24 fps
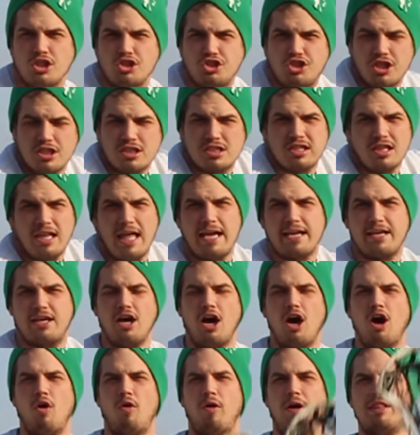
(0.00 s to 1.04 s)
just let
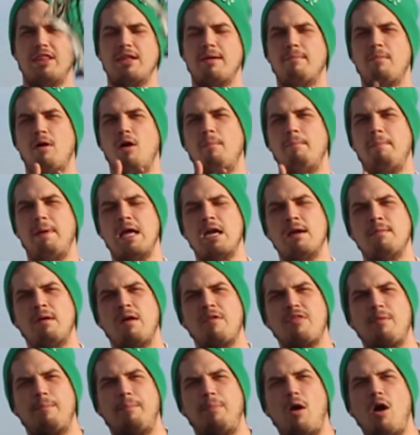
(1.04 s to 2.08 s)
go, and the momentum
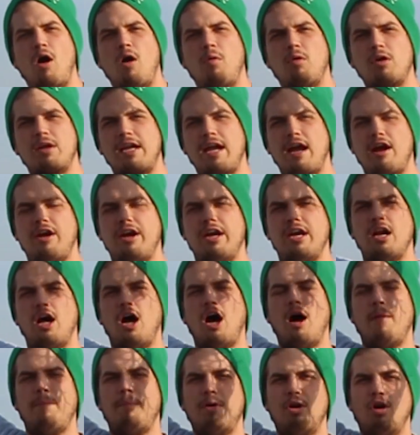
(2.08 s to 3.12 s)
of the ball will carry it
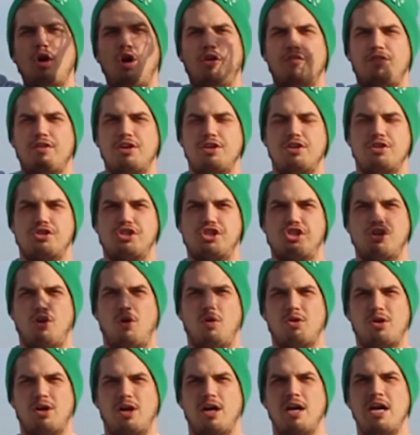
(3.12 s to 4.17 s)
up and over your
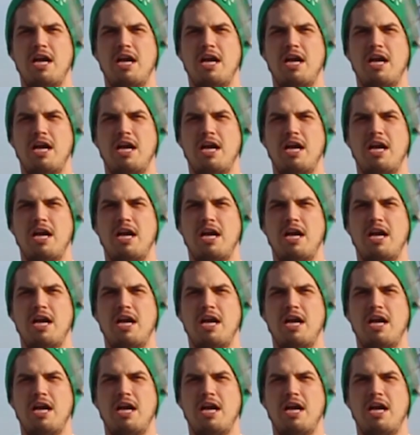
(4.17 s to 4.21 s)
shoulder.